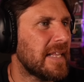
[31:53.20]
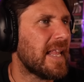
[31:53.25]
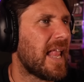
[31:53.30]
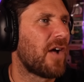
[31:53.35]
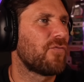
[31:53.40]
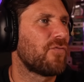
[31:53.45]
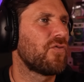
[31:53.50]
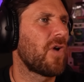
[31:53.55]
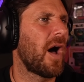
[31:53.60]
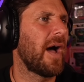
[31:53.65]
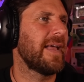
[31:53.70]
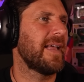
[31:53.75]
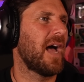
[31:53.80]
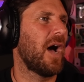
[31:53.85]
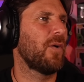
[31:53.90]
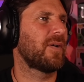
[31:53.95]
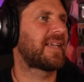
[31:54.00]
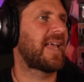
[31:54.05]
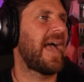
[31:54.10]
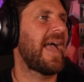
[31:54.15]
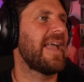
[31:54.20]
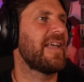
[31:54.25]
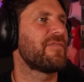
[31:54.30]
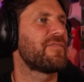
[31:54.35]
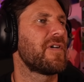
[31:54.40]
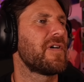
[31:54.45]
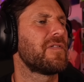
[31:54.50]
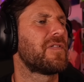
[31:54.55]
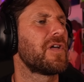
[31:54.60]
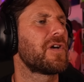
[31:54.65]
Right, okay,
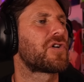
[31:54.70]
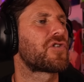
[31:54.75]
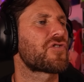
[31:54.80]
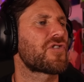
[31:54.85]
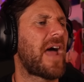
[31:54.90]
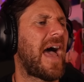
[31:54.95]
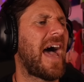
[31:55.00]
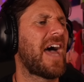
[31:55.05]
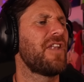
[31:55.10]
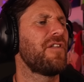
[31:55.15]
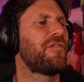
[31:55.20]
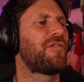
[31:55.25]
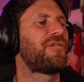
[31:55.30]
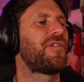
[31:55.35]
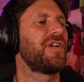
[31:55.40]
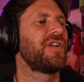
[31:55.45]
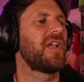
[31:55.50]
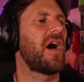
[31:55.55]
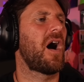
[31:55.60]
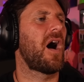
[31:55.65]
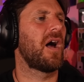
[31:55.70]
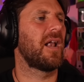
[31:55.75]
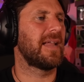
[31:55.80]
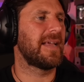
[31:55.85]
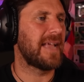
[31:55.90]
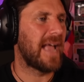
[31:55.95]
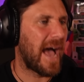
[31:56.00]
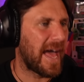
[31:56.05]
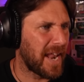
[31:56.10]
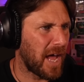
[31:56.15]
the, the grand
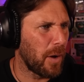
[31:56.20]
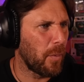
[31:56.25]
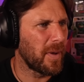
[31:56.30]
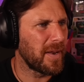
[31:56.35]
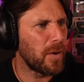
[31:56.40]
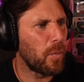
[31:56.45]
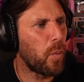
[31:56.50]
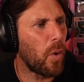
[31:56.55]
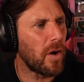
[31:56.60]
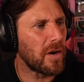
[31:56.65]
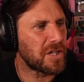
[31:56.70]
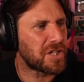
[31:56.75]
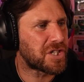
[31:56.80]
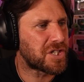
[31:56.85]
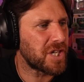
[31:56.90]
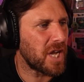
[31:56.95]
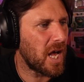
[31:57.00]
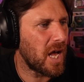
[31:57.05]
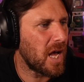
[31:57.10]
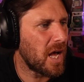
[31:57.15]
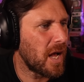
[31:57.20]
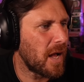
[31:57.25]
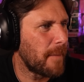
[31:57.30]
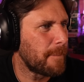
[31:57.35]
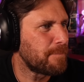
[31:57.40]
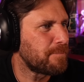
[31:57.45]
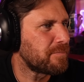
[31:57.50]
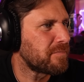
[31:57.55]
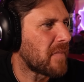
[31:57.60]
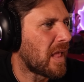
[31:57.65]
finale. And I want to watch
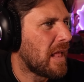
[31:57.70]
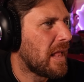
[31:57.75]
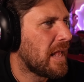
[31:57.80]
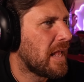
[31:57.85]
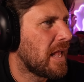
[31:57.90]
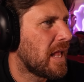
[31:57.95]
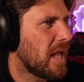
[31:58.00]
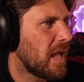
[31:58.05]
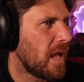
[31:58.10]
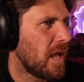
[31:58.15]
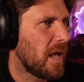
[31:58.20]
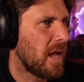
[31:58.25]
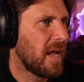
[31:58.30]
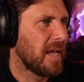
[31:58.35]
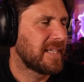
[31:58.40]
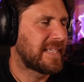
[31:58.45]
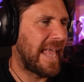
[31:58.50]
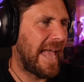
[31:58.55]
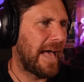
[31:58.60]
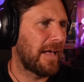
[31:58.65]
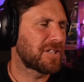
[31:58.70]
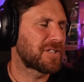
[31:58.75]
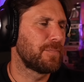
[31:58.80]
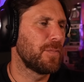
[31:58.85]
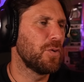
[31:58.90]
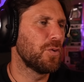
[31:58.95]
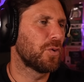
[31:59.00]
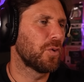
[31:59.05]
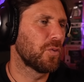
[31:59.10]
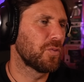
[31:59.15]
um, Chaos
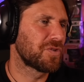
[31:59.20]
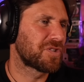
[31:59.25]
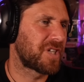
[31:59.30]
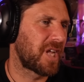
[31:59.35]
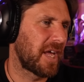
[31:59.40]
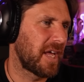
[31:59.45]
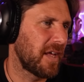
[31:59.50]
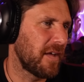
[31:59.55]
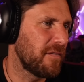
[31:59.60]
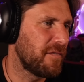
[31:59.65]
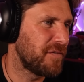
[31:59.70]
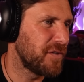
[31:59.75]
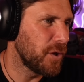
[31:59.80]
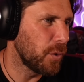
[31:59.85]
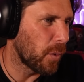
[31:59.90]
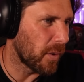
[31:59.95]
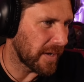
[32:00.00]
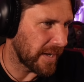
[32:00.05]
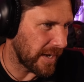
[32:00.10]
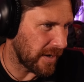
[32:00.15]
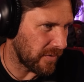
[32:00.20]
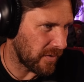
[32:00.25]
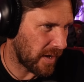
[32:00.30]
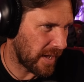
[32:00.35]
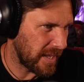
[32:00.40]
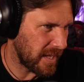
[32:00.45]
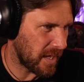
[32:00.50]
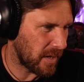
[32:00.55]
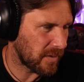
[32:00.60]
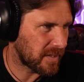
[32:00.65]
Moogle's view on it,
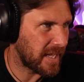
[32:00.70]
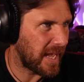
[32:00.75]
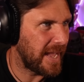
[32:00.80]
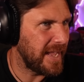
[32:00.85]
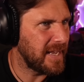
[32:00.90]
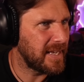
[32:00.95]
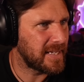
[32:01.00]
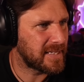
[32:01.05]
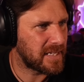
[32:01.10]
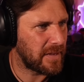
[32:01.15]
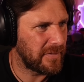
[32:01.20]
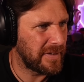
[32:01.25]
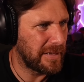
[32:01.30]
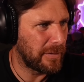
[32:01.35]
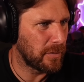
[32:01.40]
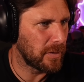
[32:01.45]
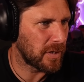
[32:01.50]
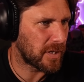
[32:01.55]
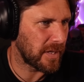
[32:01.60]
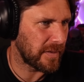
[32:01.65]
right? Okay, let's have a little look at